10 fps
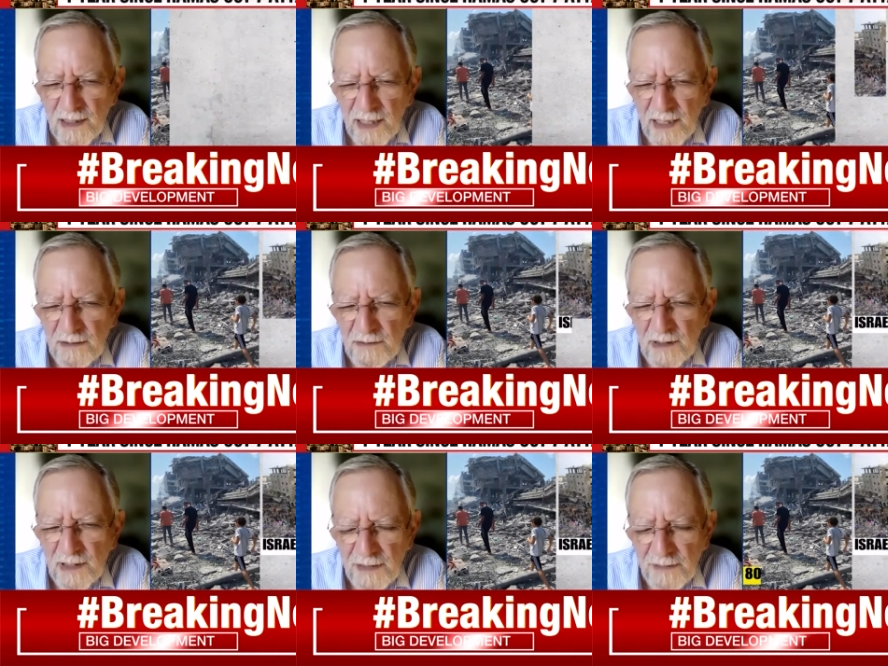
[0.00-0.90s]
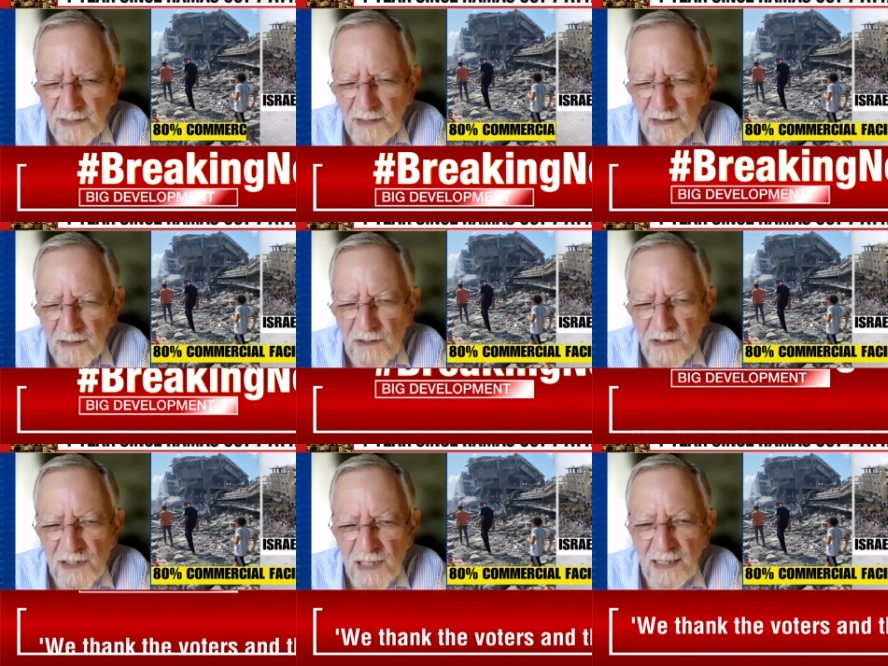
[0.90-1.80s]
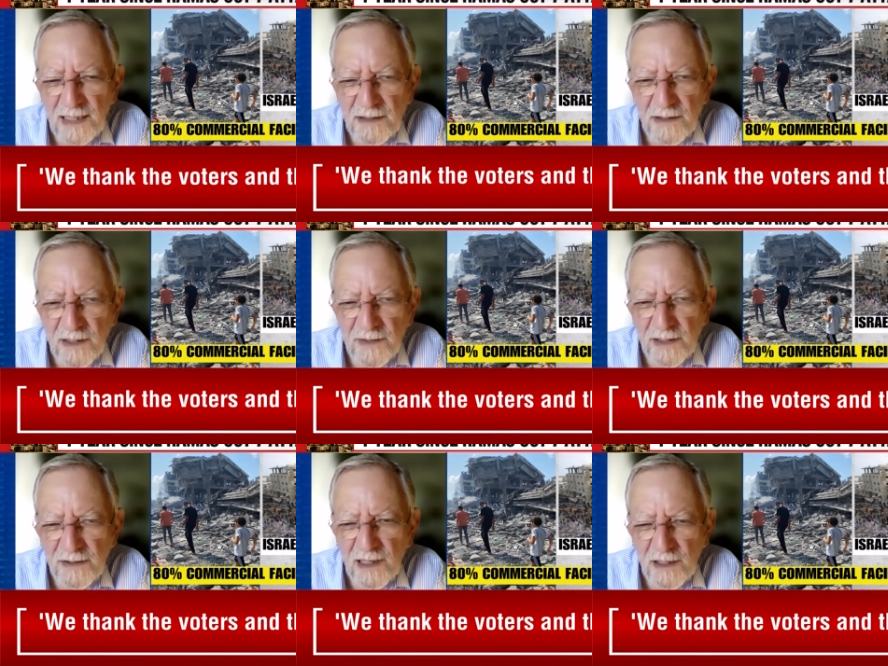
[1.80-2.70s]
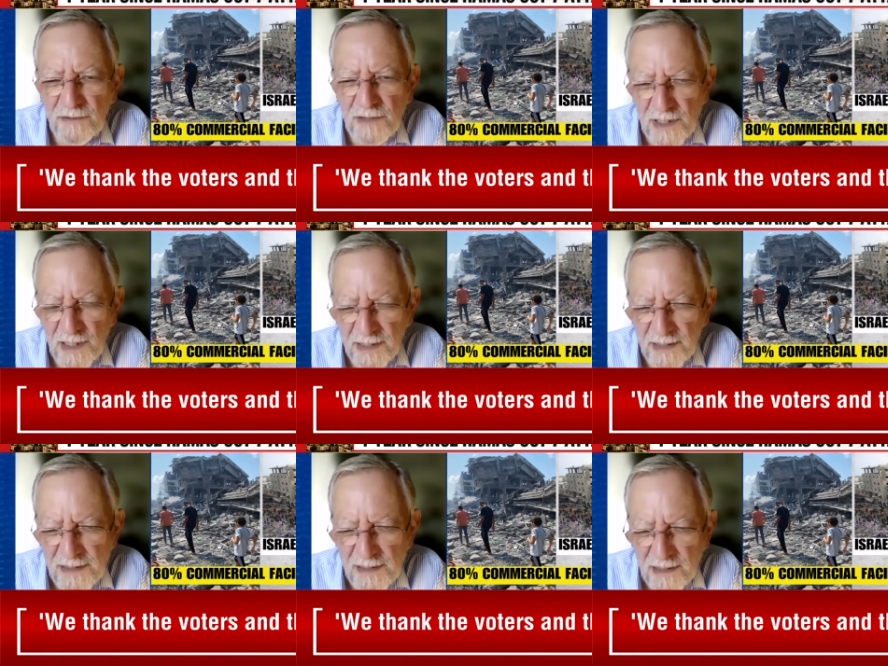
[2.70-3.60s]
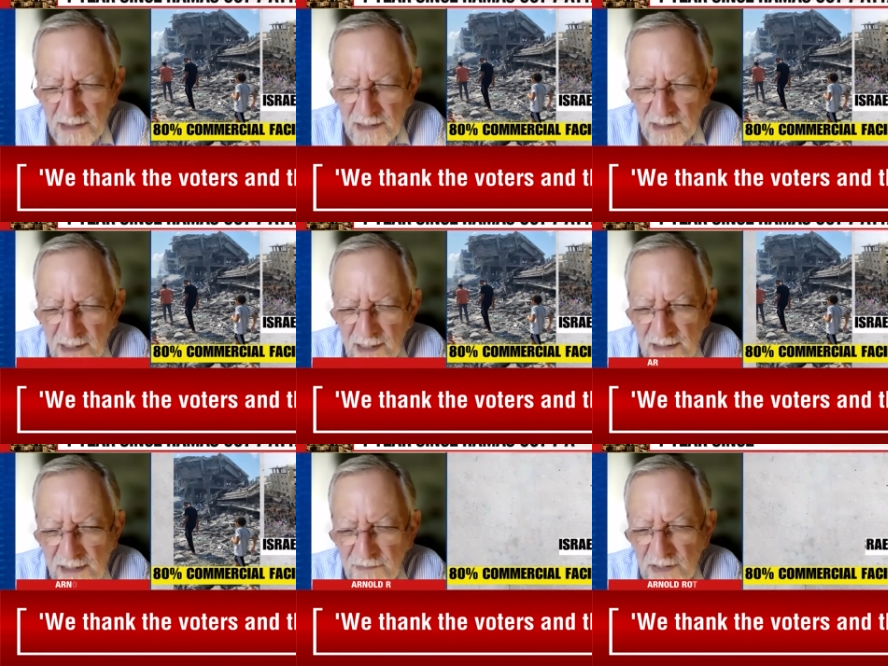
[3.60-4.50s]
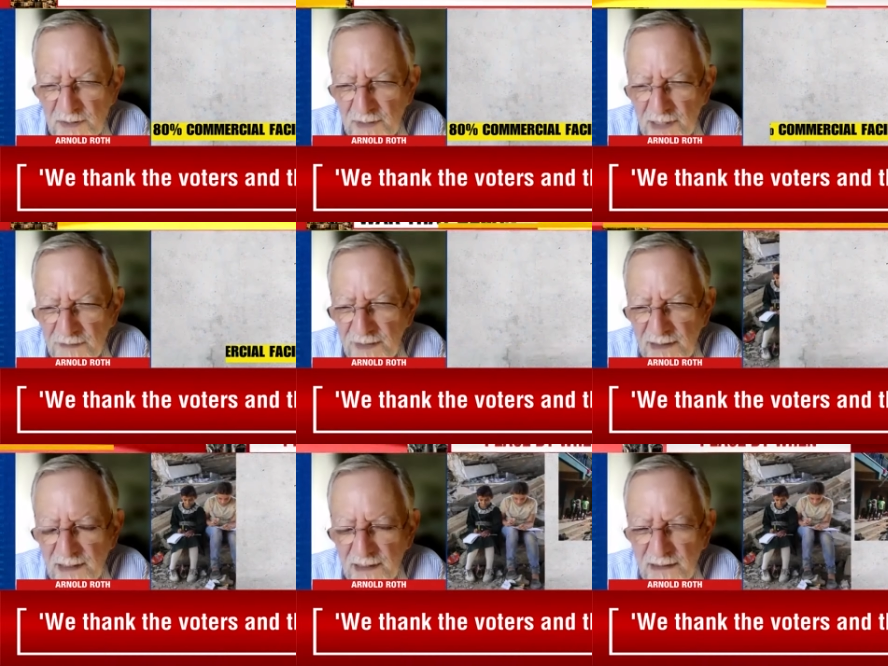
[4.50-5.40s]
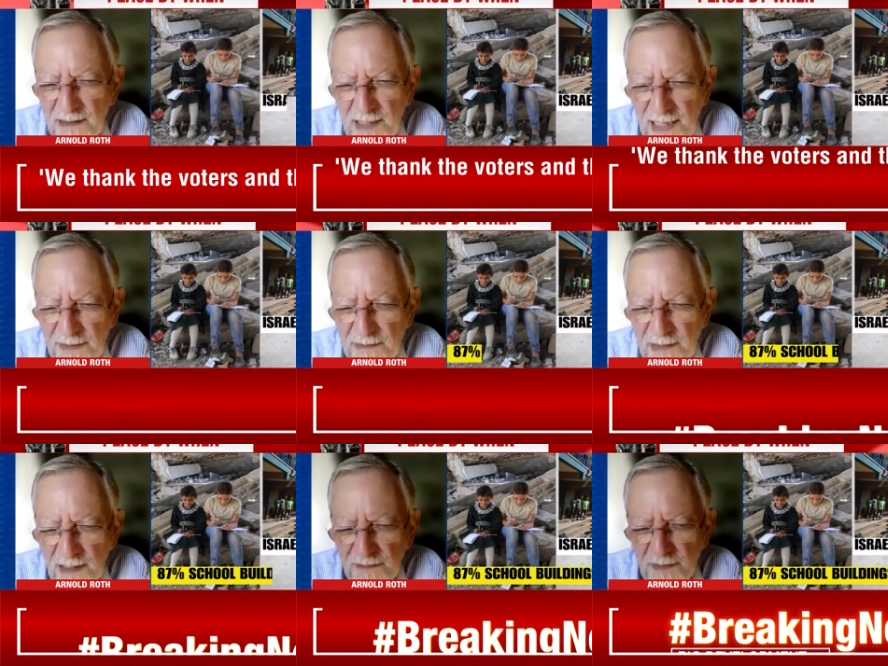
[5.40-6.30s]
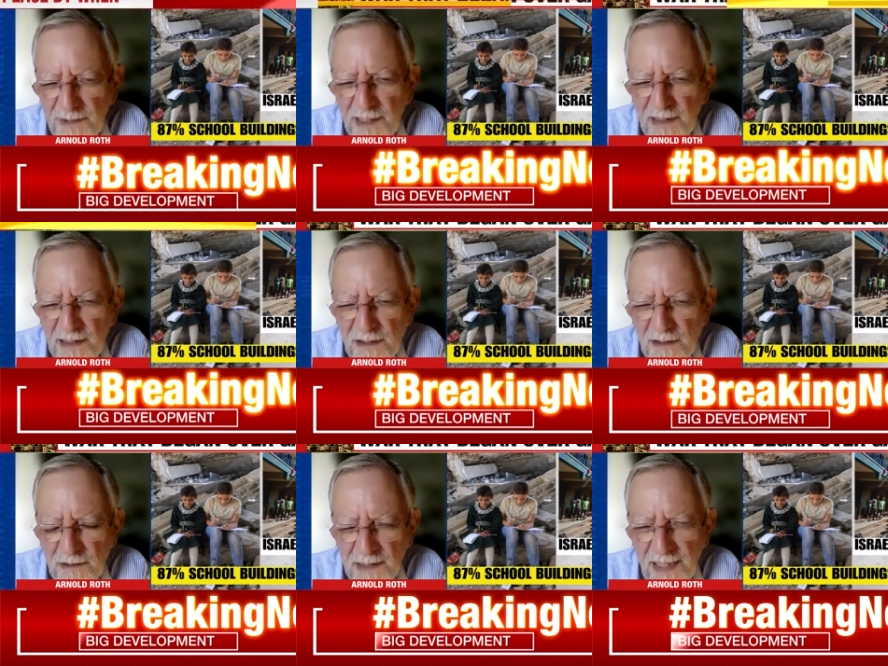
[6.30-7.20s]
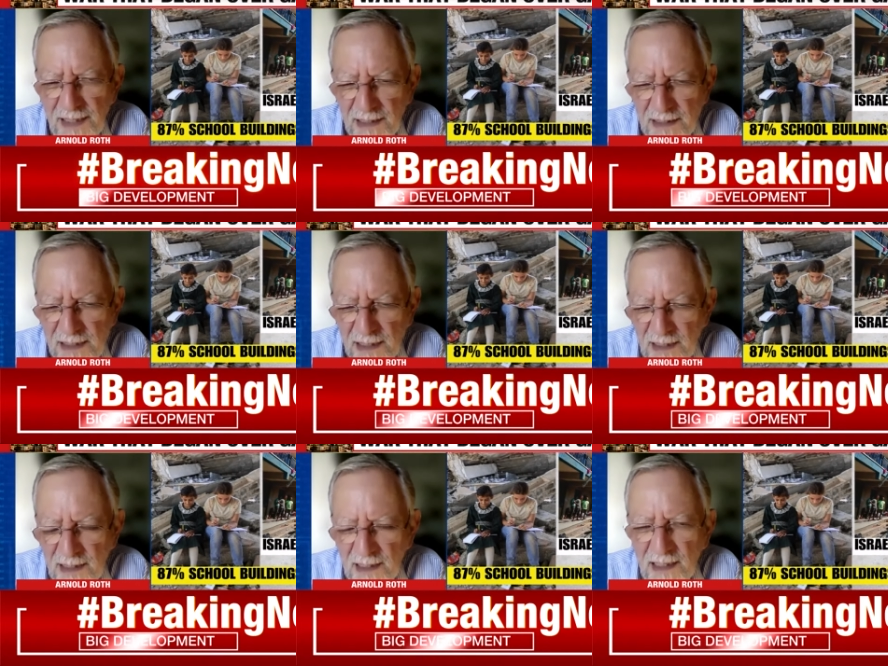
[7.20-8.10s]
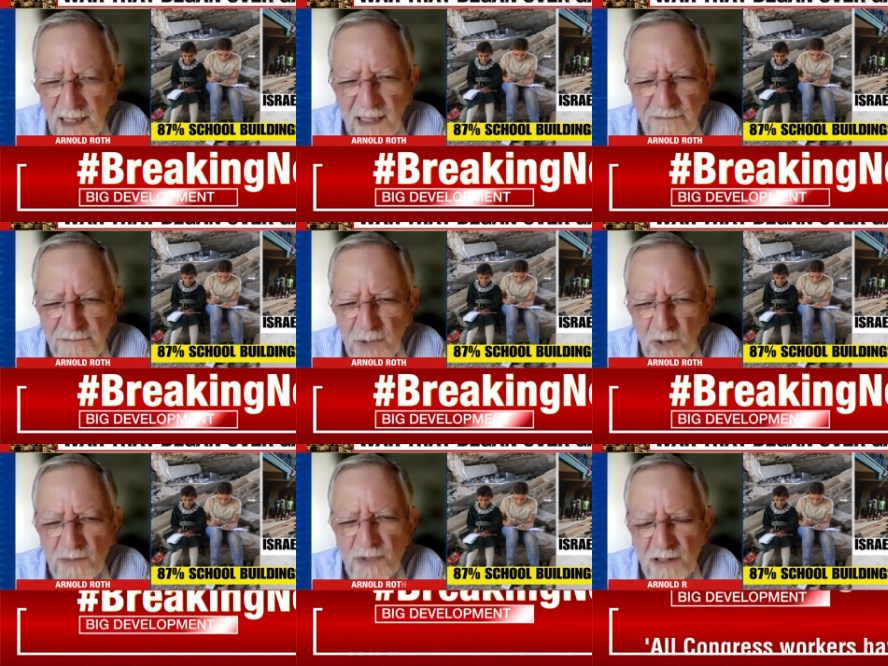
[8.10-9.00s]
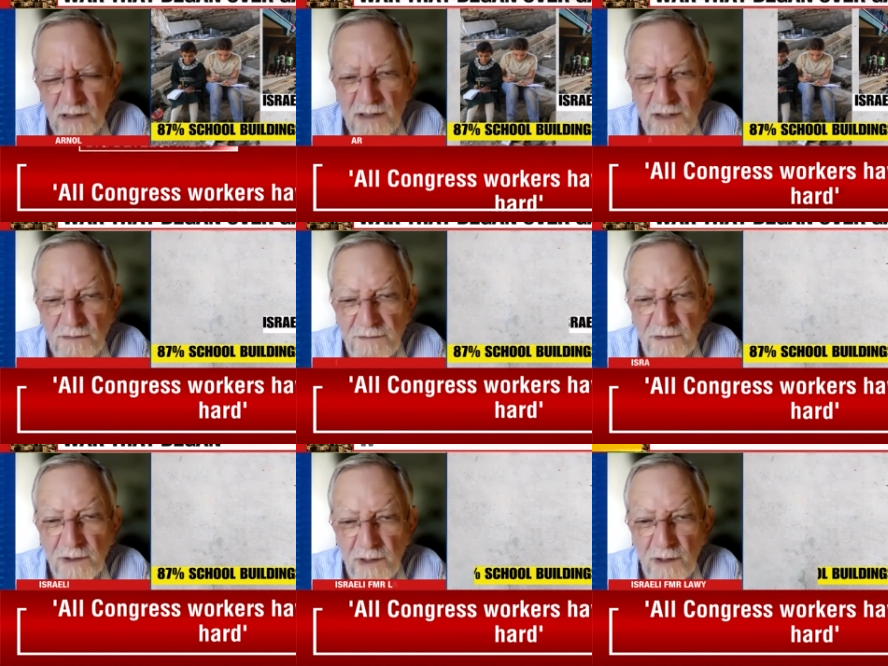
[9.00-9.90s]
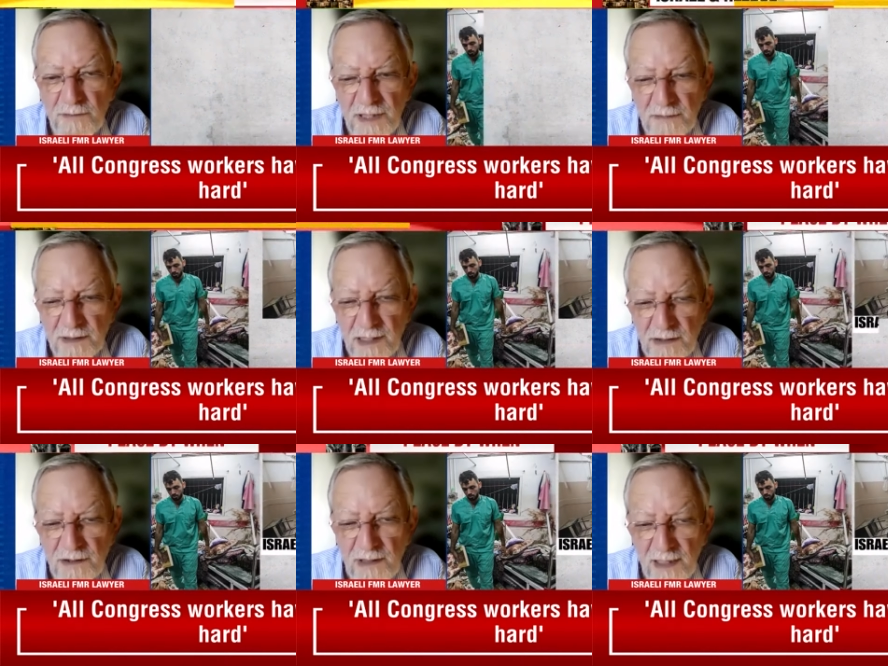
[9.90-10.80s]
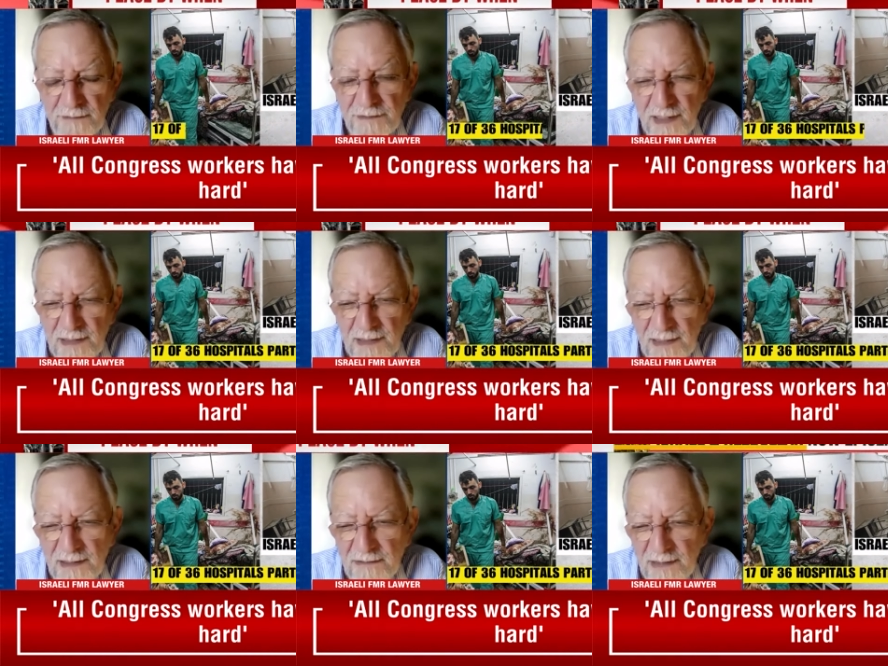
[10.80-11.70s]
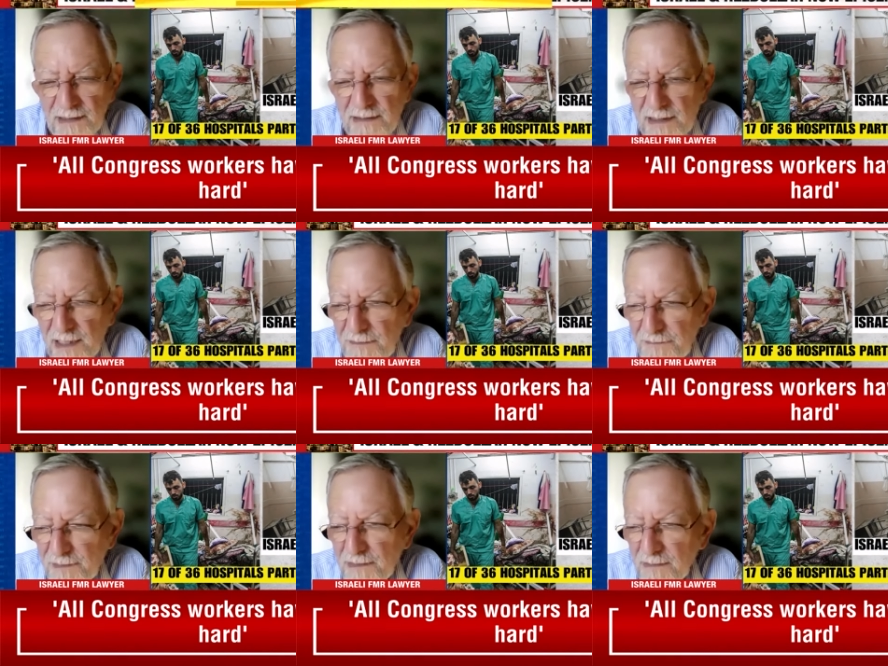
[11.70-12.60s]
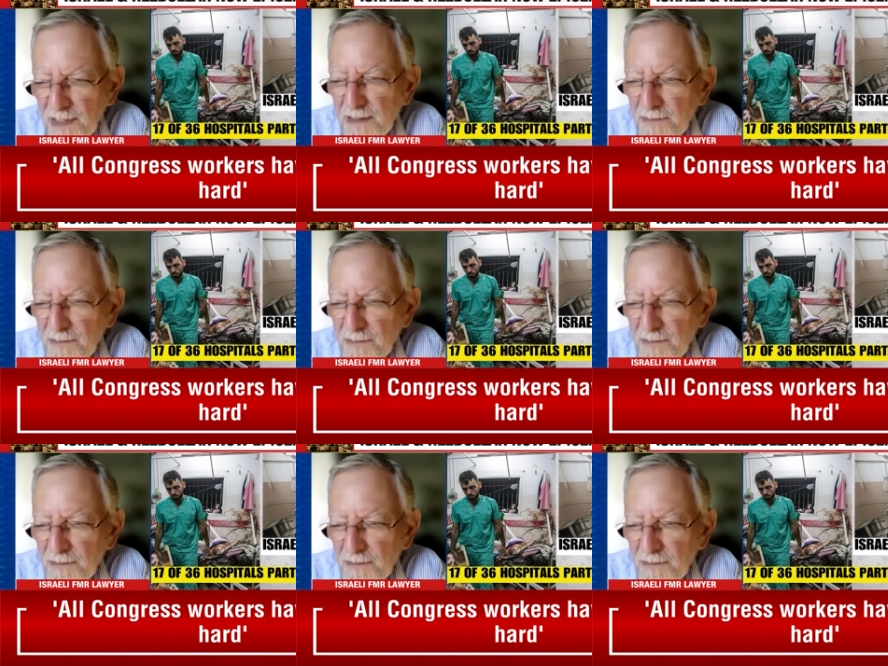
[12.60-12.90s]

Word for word: how heavy the losses are on their own sides, as evidenced by the fact that none of the parties who are attacking us have bomb shelters for their own people. They do have underground safe, uh,